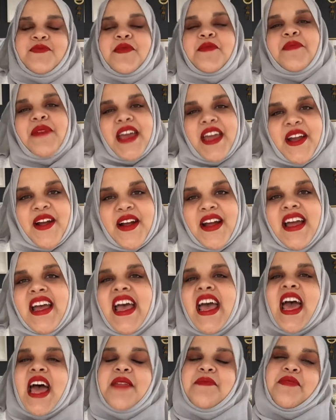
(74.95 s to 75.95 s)
prepare
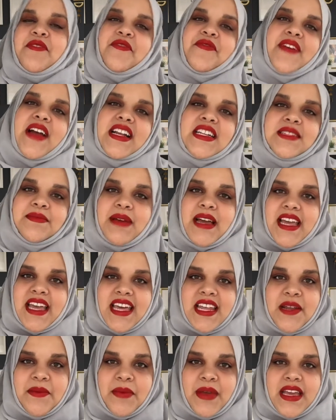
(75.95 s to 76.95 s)
and perfect my
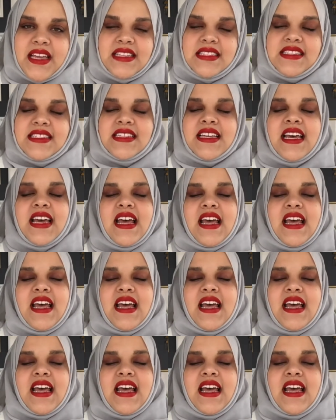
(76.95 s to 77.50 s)
henna paste.